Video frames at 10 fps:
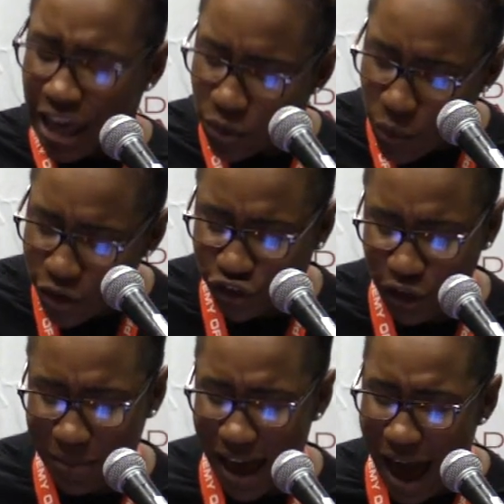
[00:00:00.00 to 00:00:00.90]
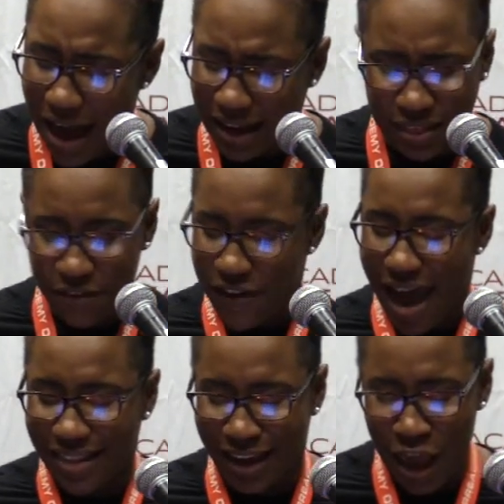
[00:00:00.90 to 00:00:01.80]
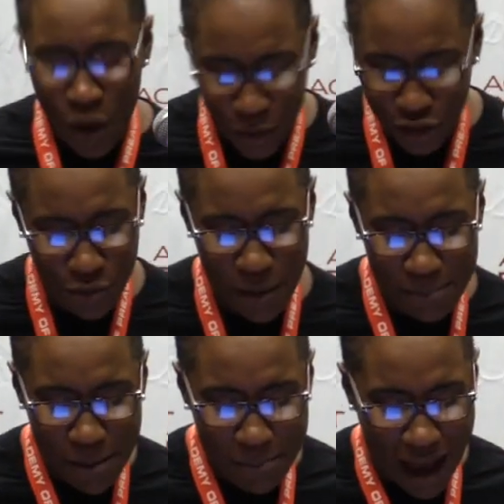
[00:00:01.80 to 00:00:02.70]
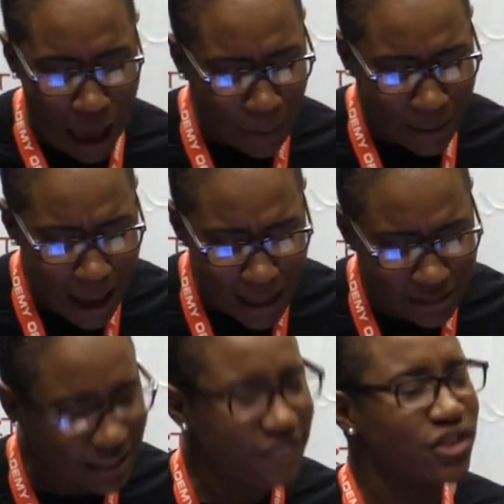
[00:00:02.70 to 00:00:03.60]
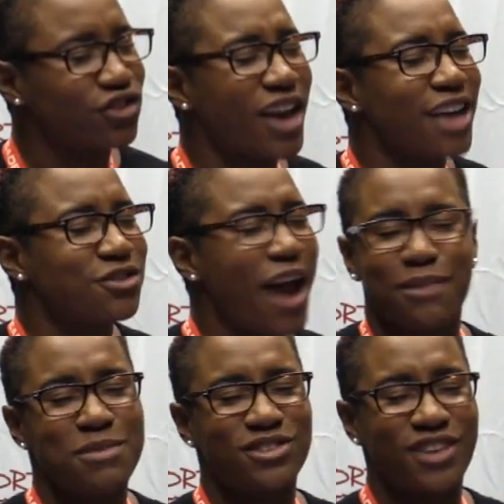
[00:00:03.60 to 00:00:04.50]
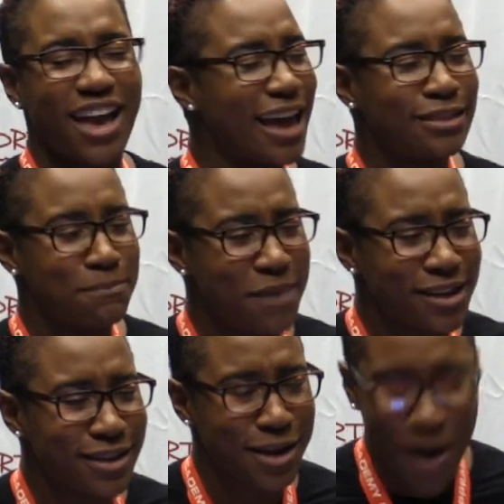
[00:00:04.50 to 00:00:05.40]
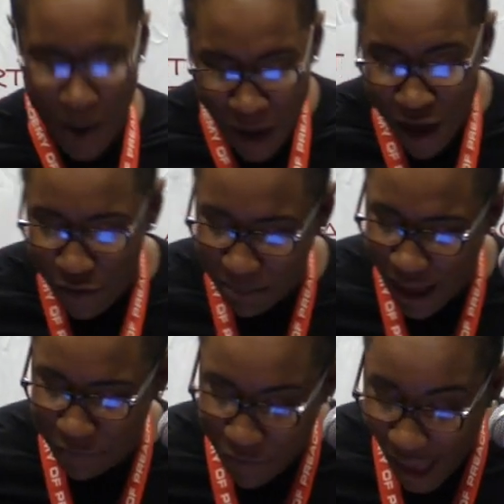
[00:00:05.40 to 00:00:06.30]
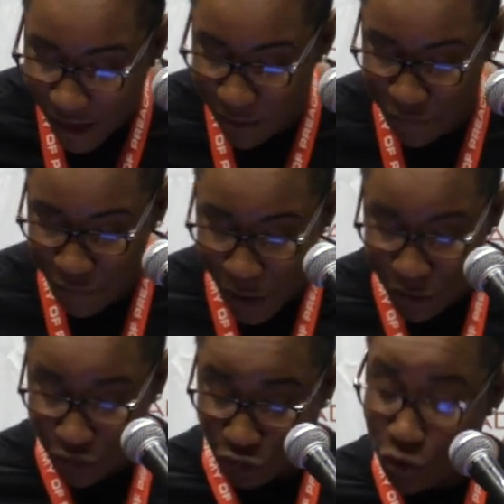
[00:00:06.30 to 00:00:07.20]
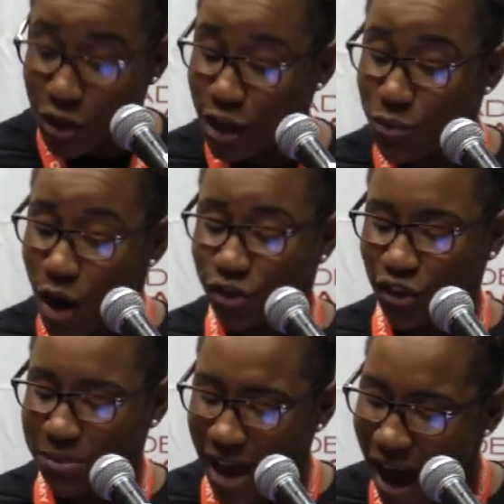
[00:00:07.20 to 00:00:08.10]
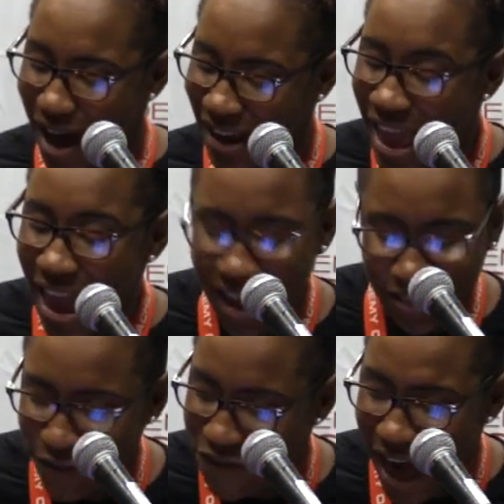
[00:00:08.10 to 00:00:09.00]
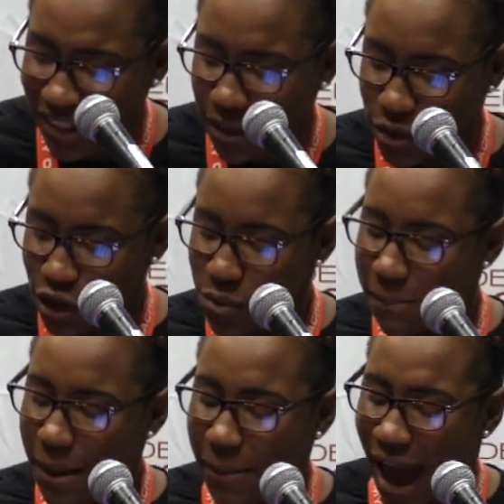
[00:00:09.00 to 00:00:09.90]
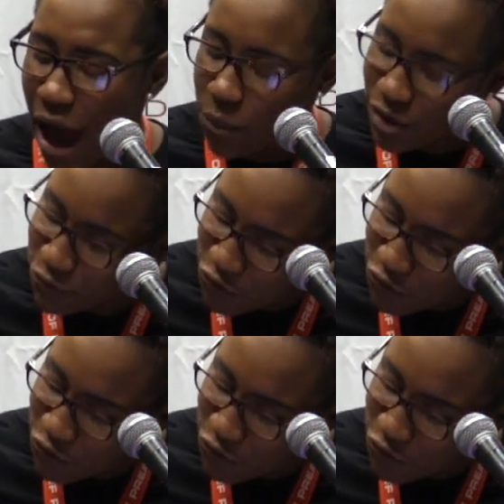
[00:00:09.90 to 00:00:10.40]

can worship God in the valley when you remember how God delivered Shadrach, Meshach, and Abednego from that fiery furnace. You can worship God in the valley when you remember how one